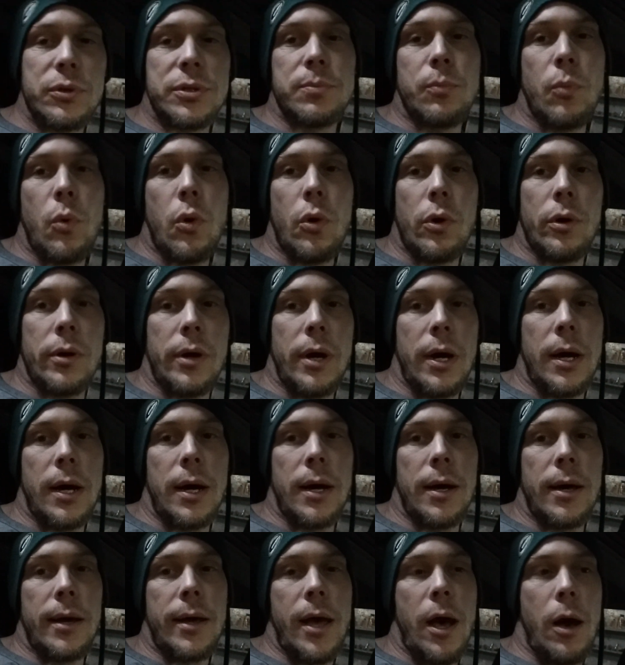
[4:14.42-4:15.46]
I was more
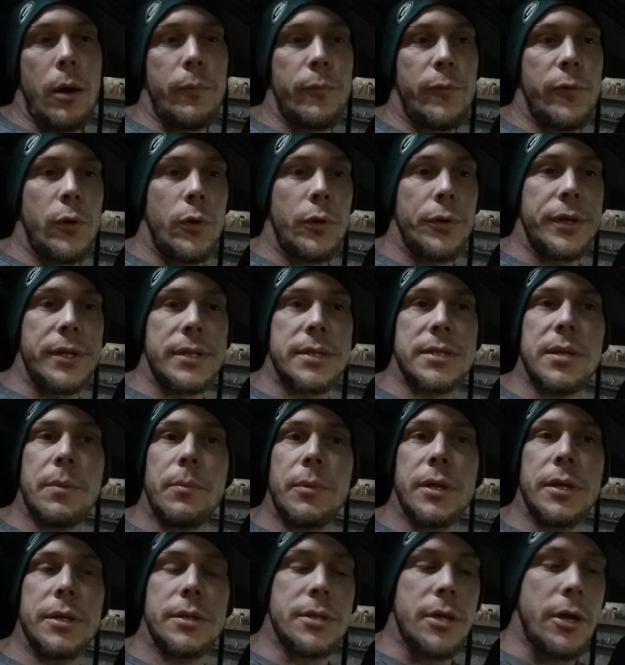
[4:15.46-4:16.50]
helpful than
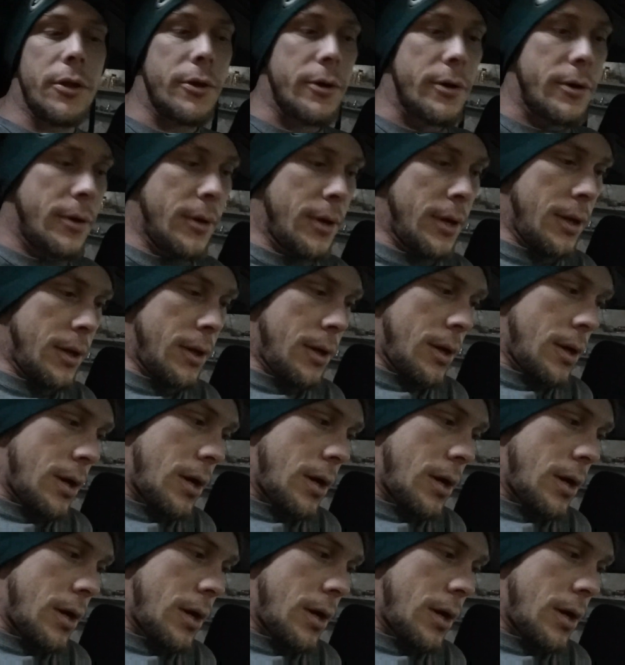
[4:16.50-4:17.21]
some of these other